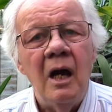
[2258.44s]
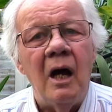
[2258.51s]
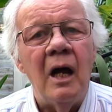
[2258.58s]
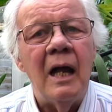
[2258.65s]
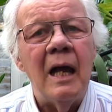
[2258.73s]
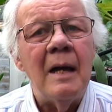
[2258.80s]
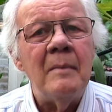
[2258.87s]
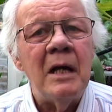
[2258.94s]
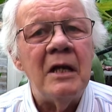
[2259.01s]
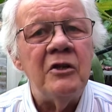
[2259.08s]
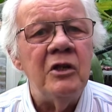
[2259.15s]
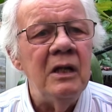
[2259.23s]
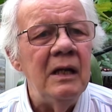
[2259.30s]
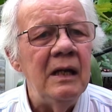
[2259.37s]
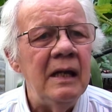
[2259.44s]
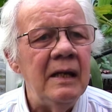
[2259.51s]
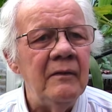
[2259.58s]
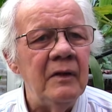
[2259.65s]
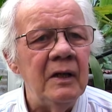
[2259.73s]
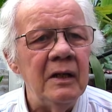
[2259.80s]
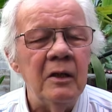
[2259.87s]
I am actually
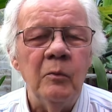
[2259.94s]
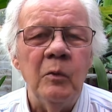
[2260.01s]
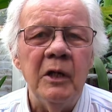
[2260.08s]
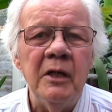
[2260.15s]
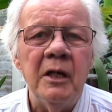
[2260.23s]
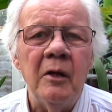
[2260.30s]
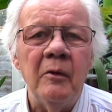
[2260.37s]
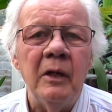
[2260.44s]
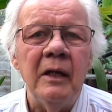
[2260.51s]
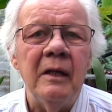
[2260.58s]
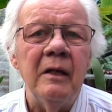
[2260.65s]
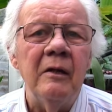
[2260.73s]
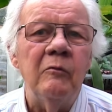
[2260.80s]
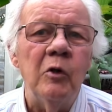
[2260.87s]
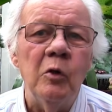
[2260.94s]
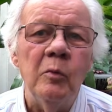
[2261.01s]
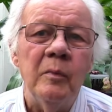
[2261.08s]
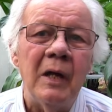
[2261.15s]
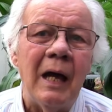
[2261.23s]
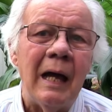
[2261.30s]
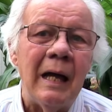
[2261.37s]
leaving the window in the
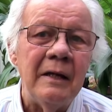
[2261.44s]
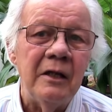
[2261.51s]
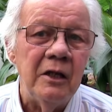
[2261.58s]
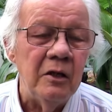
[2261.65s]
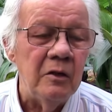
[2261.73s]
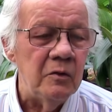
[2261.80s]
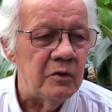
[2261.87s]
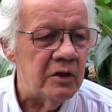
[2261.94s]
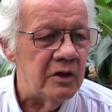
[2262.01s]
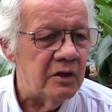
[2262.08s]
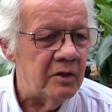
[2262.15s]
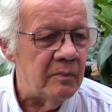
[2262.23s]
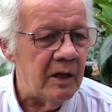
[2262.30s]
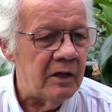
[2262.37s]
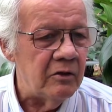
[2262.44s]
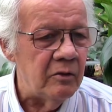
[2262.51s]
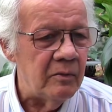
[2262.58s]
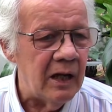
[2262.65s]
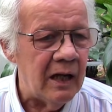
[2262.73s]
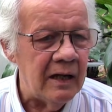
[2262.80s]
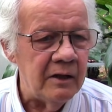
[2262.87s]
room that Hannah uses, the
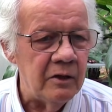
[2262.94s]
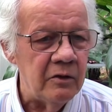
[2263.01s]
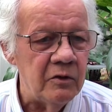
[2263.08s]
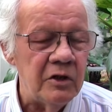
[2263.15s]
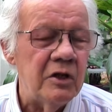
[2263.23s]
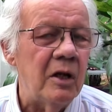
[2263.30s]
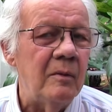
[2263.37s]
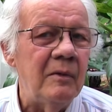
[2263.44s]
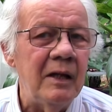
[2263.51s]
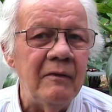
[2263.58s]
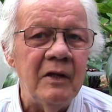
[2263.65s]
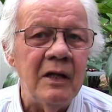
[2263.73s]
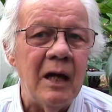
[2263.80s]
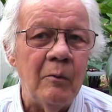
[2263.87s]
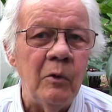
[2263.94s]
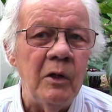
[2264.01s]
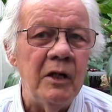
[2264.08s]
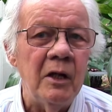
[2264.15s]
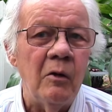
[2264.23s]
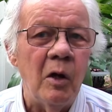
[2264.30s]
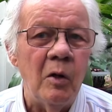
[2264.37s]
bedroom that Hannah uses, I'm leaving that
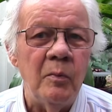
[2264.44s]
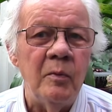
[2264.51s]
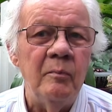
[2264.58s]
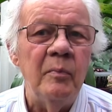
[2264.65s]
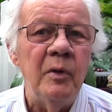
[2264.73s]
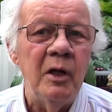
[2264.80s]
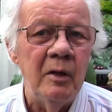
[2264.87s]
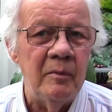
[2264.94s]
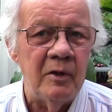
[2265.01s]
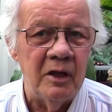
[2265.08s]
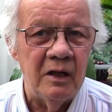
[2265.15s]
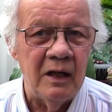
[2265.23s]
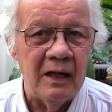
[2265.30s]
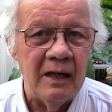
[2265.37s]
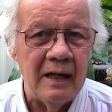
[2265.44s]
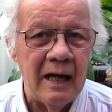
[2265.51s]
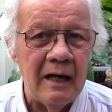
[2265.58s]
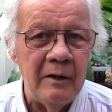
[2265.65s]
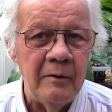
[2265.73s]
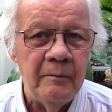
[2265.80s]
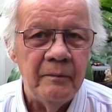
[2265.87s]
window open permanently
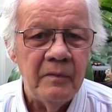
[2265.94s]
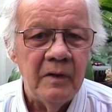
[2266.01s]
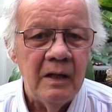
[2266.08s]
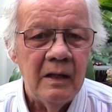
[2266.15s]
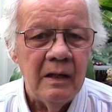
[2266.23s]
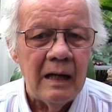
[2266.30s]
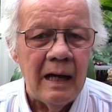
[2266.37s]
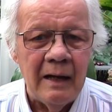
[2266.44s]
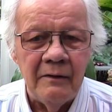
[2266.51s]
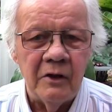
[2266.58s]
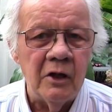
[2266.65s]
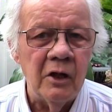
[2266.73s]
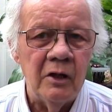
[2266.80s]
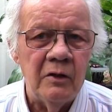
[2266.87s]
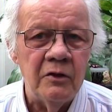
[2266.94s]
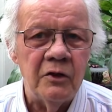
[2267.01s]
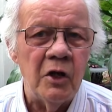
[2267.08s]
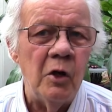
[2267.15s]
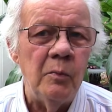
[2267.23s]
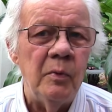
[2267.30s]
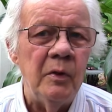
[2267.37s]
now, and the curtains
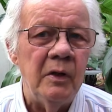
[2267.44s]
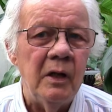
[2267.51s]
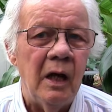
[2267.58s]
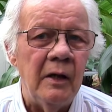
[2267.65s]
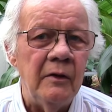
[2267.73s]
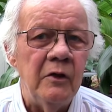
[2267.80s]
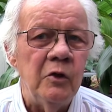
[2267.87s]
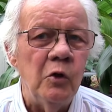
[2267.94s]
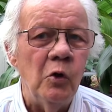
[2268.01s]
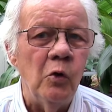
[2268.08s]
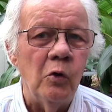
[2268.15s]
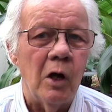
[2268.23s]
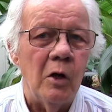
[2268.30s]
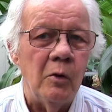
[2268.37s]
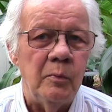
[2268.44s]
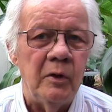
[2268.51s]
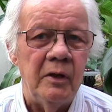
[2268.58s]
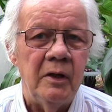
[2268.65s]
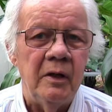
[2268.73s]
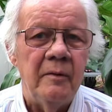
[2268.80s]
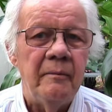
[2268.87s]
open and the door
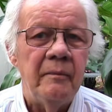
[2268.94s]
open,